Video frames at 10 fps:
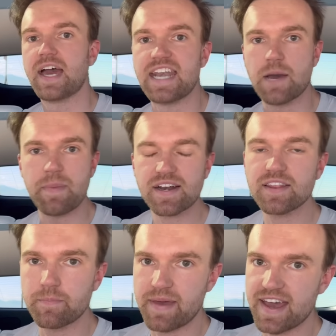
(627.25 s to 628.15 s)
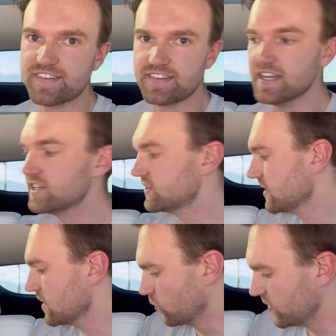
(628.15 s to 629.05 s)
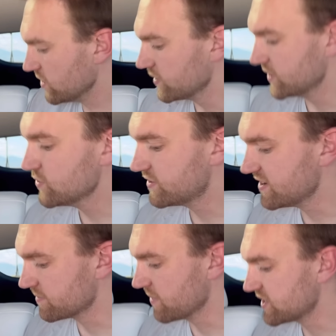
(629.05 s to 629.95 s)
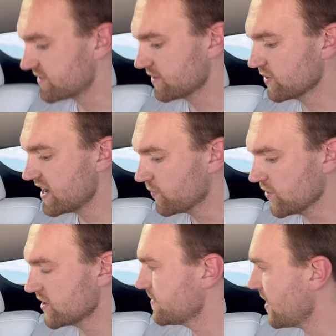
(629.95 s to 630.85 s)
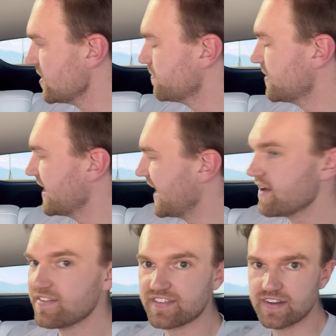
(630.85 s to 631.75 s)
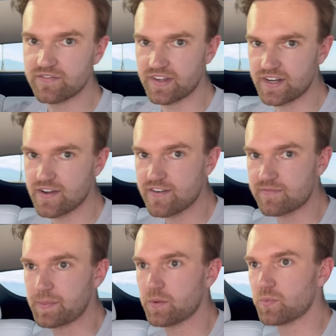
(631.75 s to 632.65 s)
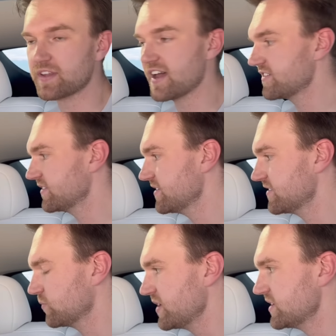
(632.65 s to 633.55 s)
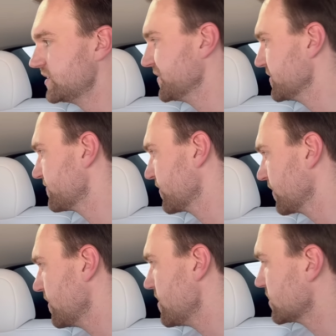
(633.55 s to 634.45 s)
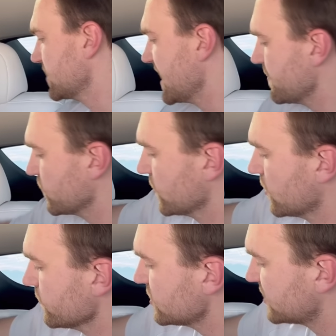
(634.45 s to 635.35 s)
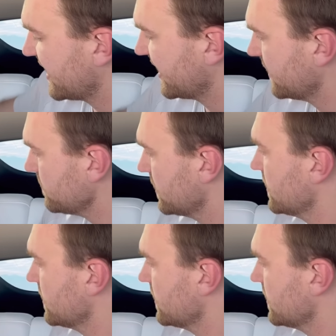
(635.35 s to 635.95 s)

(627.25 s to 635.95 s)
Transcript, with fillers: Now back to the back seat. We don't use these much, so we're not worried about it, but I have seen videos, people with Teslas, white interiors for a long time, where over time,